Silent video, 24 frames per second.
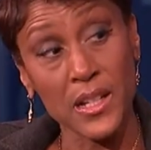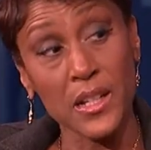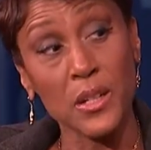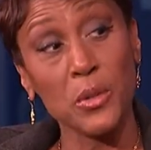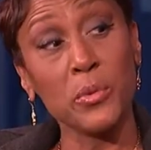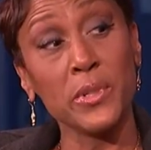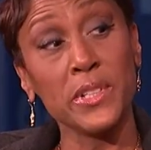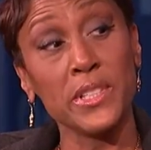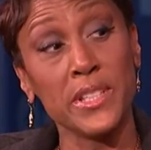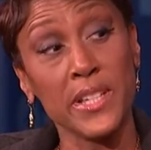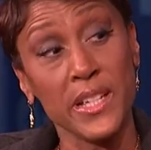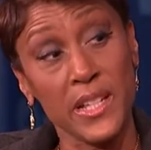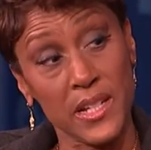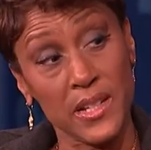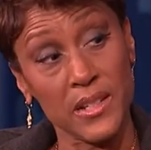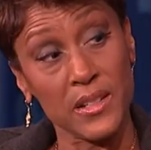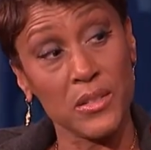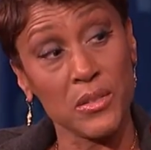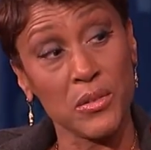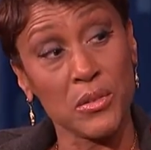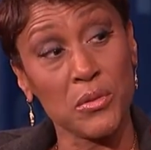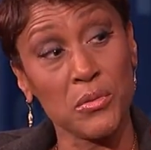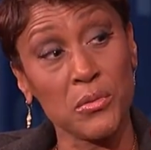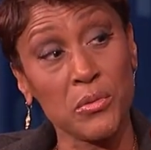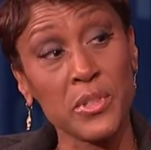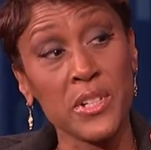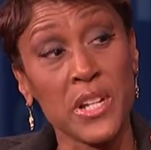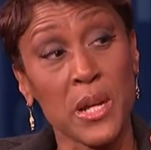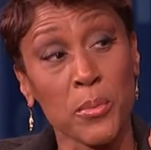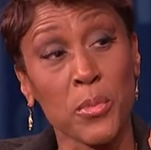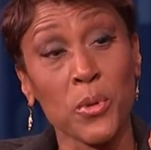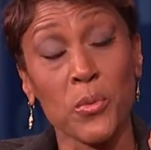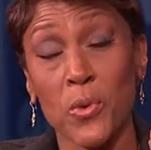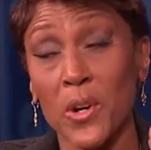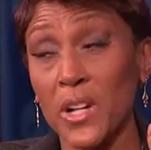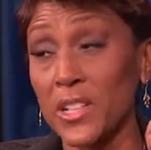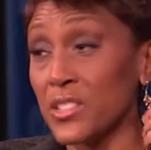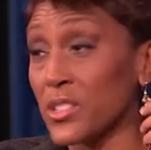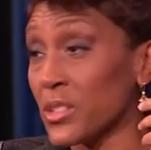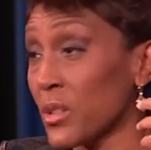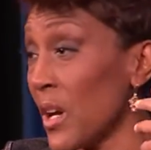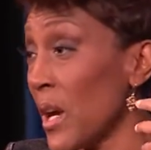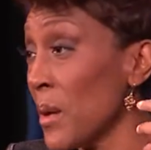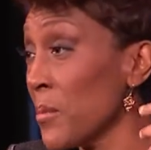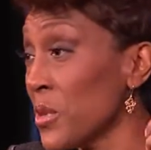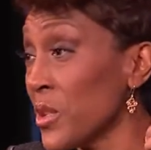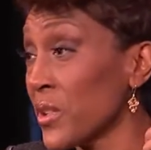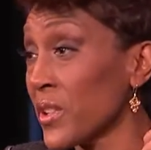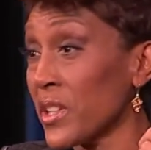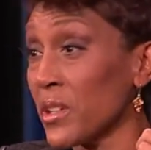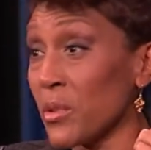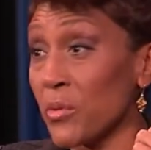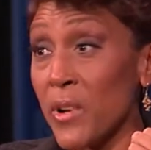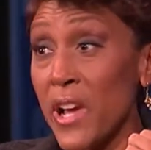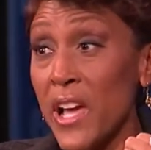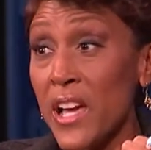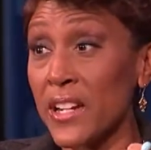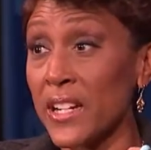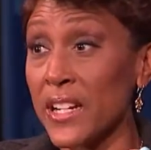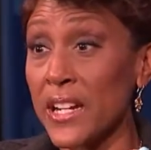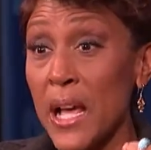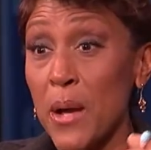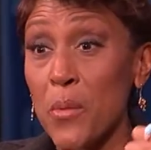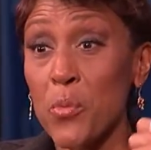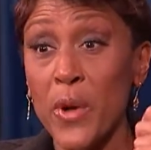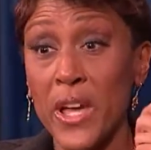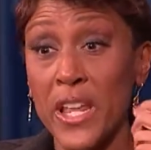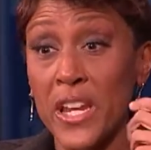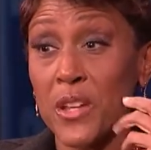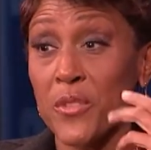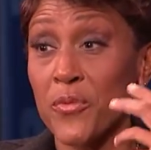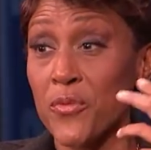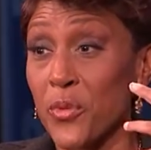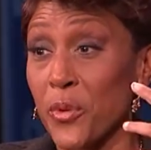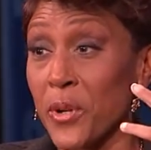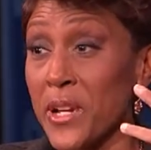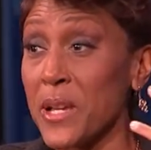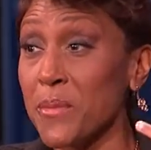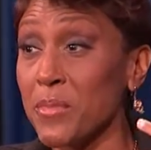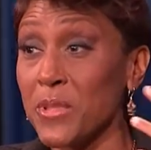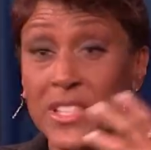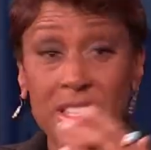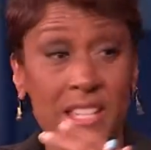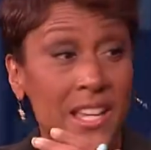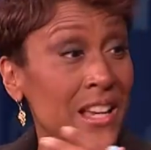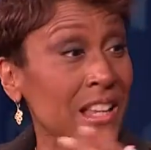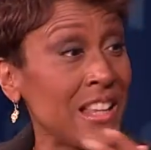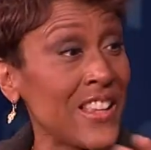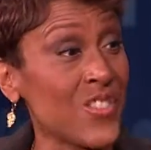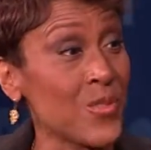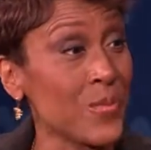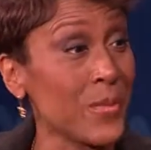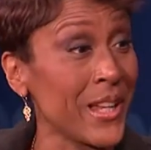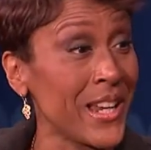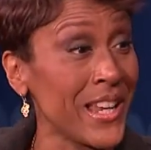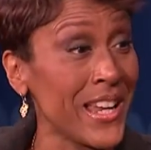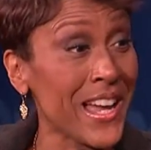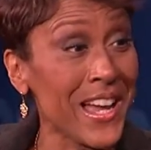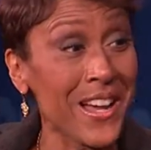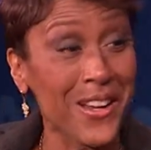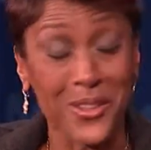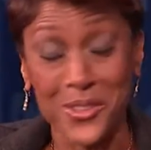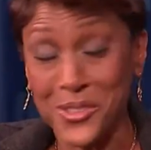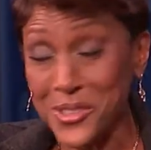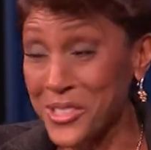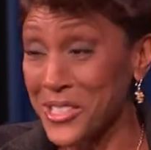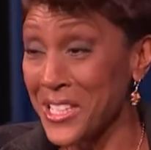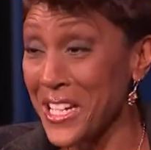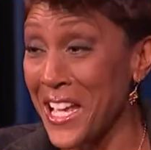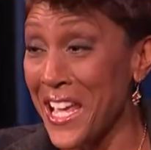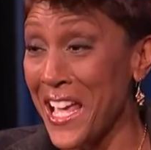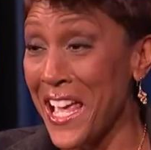We did it. We're number one. So I'm looking around, and I'm waiting for him to tell everybody else.